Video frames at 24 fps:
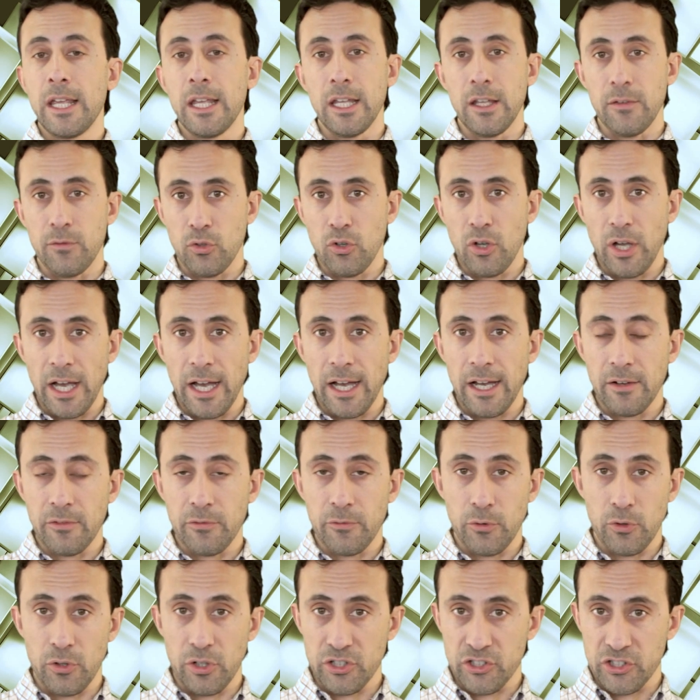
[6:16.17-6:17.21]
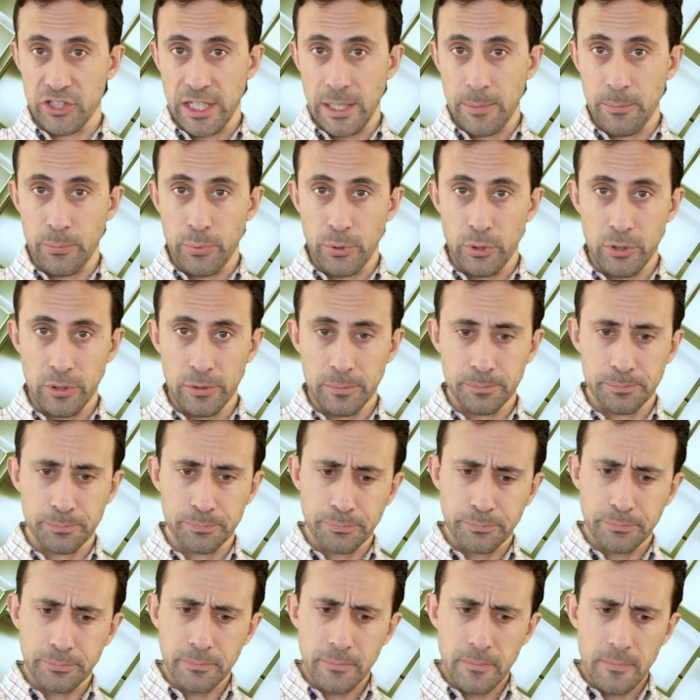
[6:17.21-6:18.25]
If you have, for example,
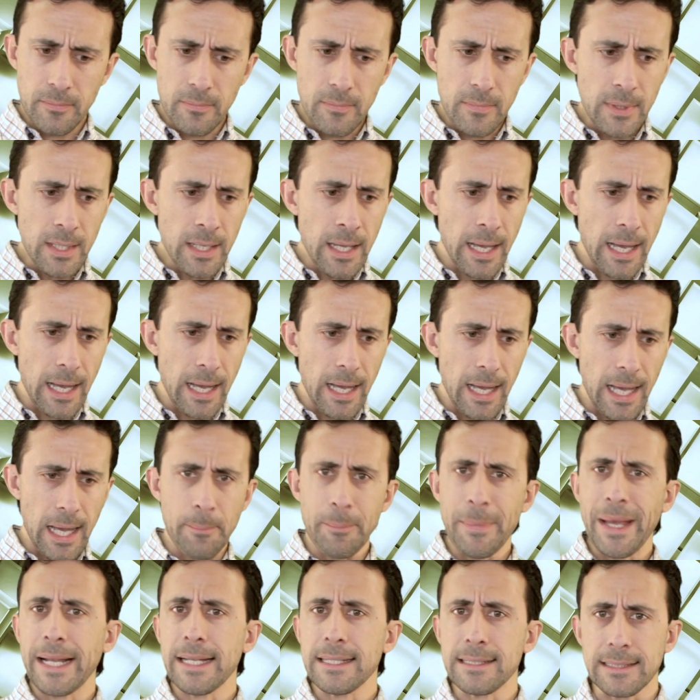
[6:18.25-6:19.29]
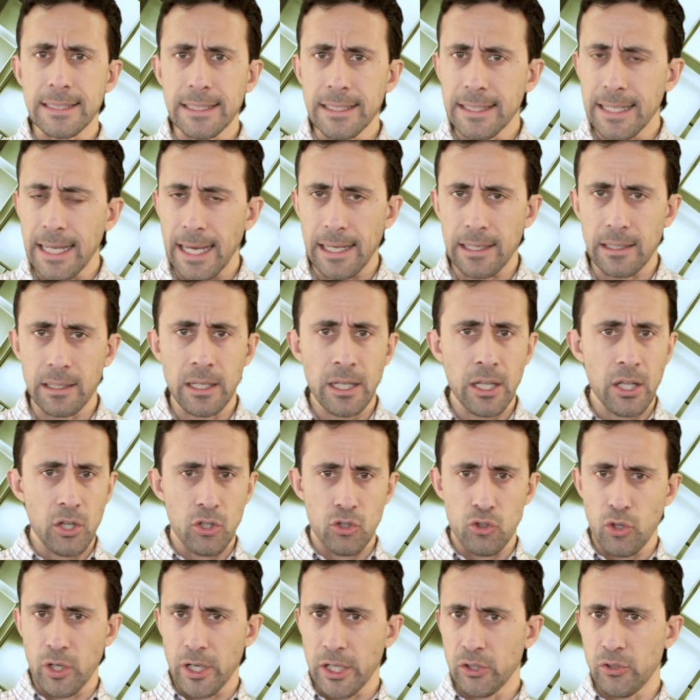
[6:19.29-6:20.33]
a magazine ad,
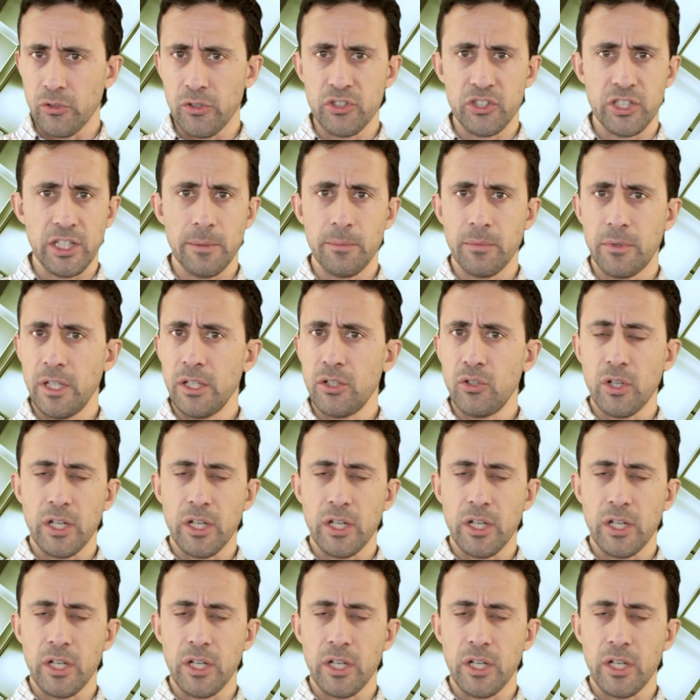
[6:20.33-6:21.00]
you can do the same thing.